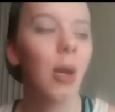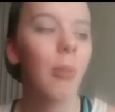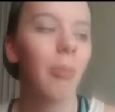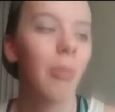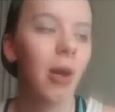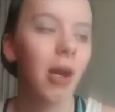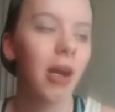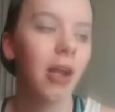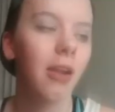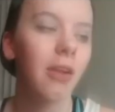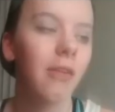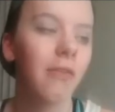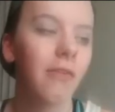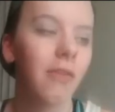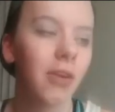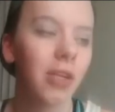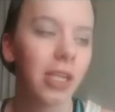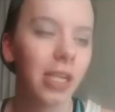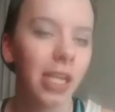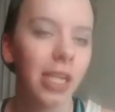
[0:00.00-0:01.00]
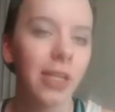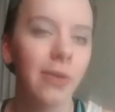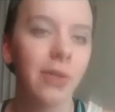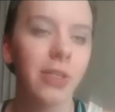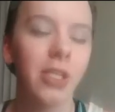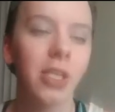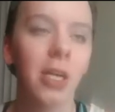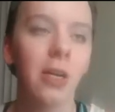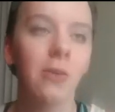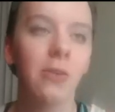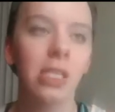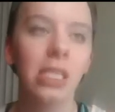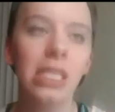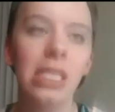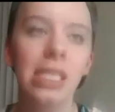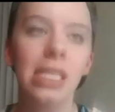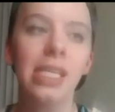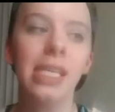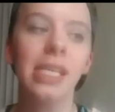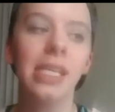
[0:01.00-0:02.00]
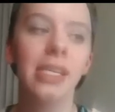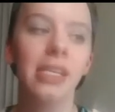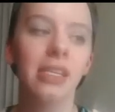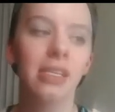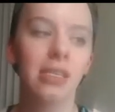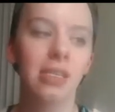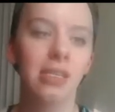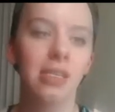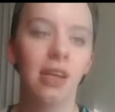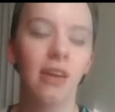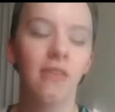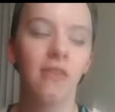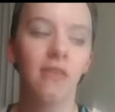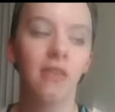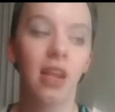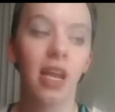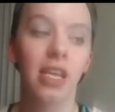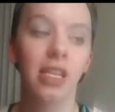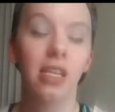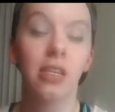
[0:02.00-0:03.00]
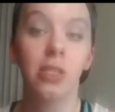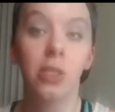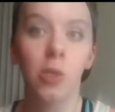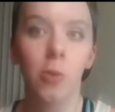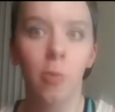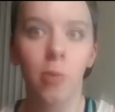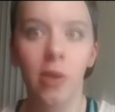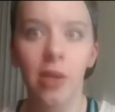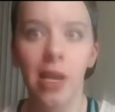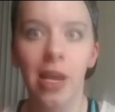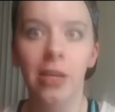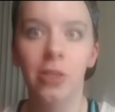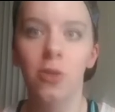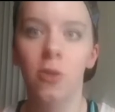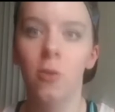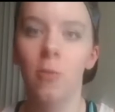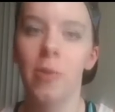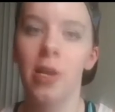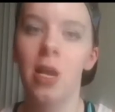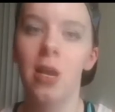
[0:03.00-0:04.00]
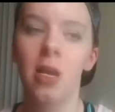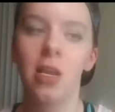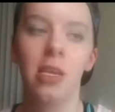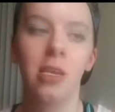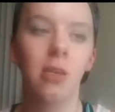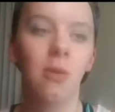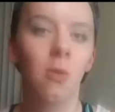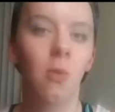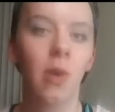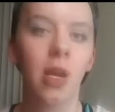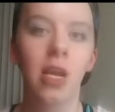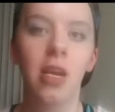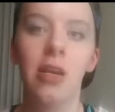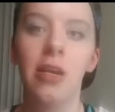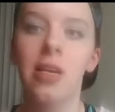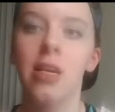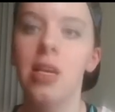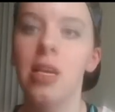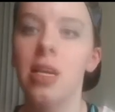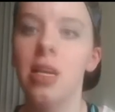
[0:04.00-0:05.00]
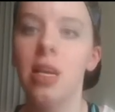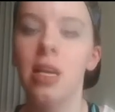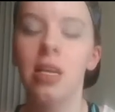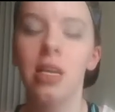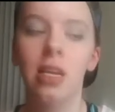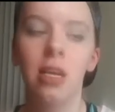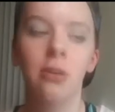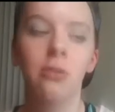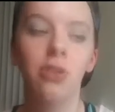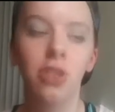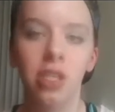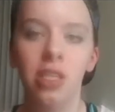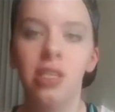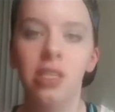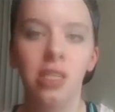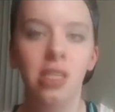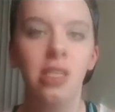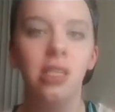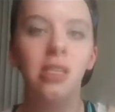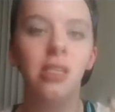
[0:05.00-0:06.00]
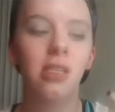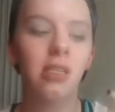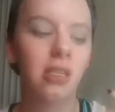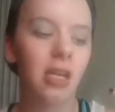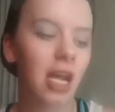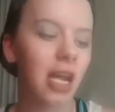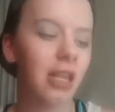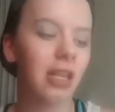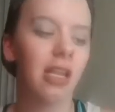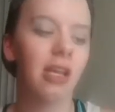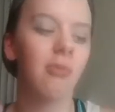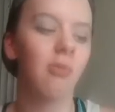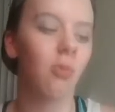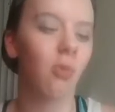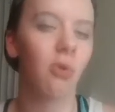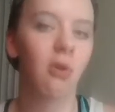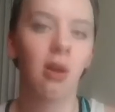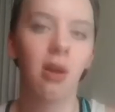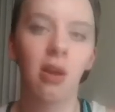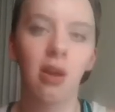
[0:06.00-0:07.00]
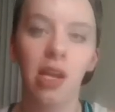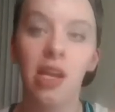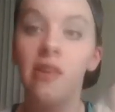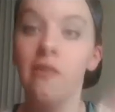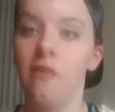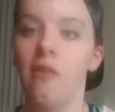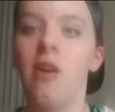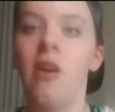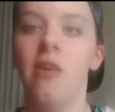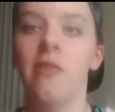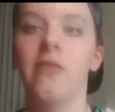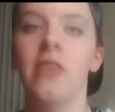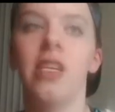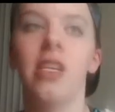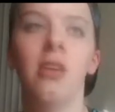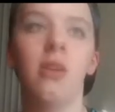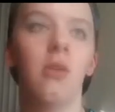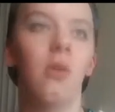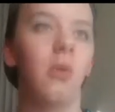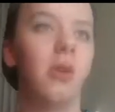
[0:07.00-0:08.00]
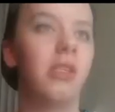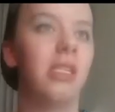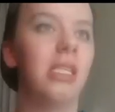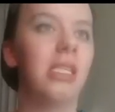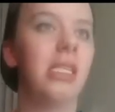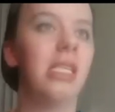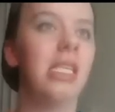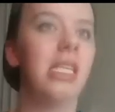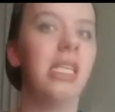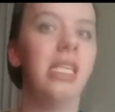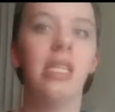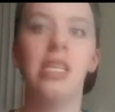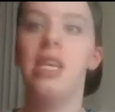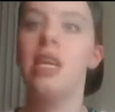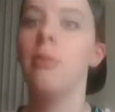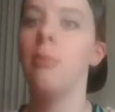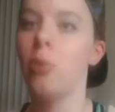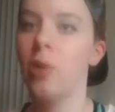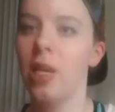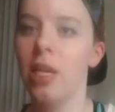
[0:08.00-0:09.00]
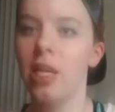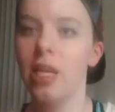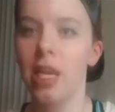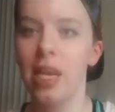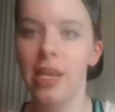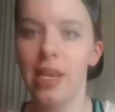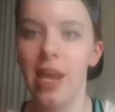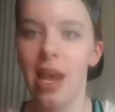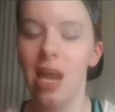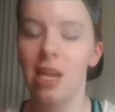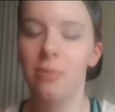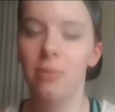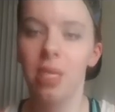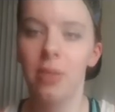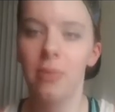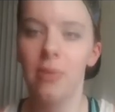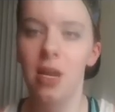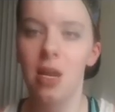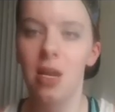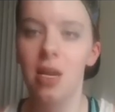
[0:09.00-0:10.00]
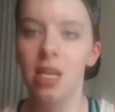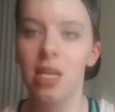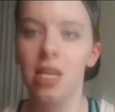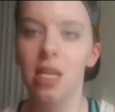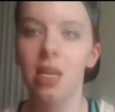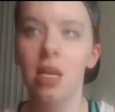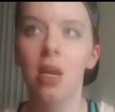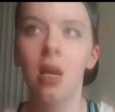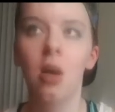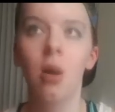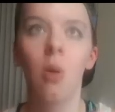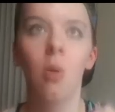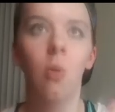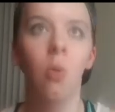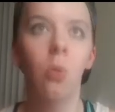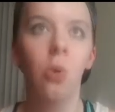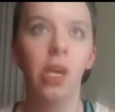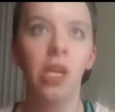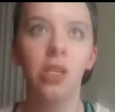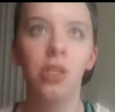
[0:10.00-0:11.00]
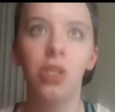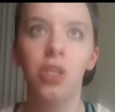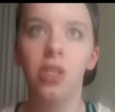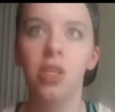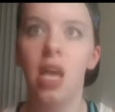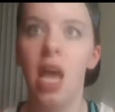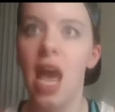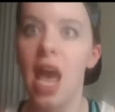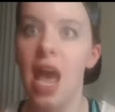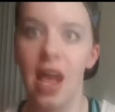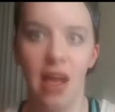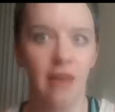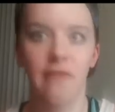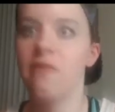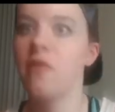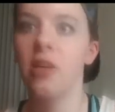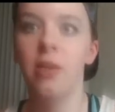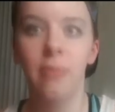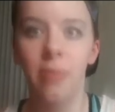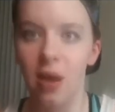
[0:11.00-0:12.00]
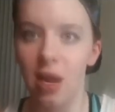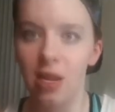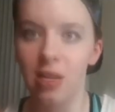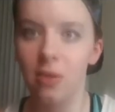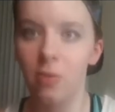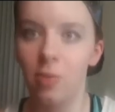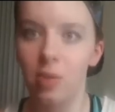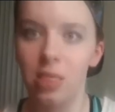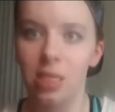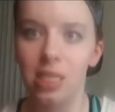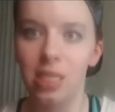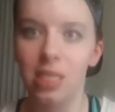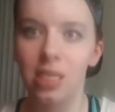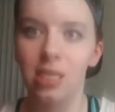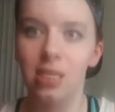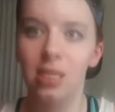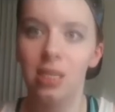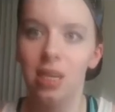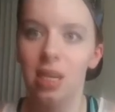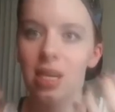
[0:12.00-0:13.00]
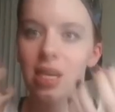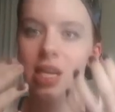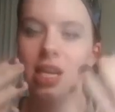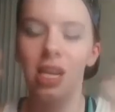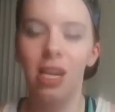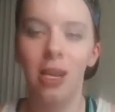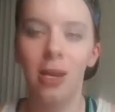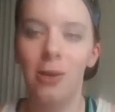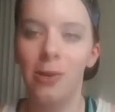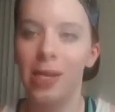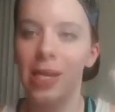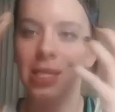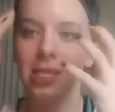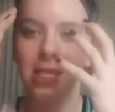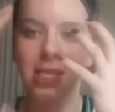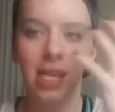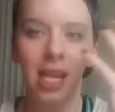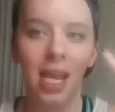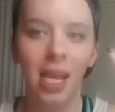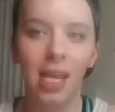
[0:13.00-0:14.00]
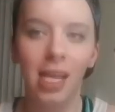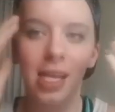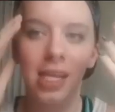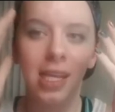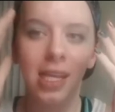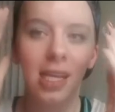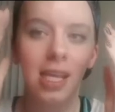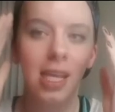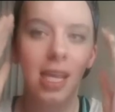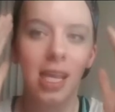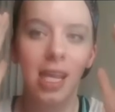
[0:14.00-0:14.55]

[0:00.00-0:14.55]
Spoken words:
But for the Hillywood Show, to see stuff like the Supernatural parody where, you know, Jensen and them were involved in it, or to see the Umbrella Academy parody, which everybody was in, you know, it's like,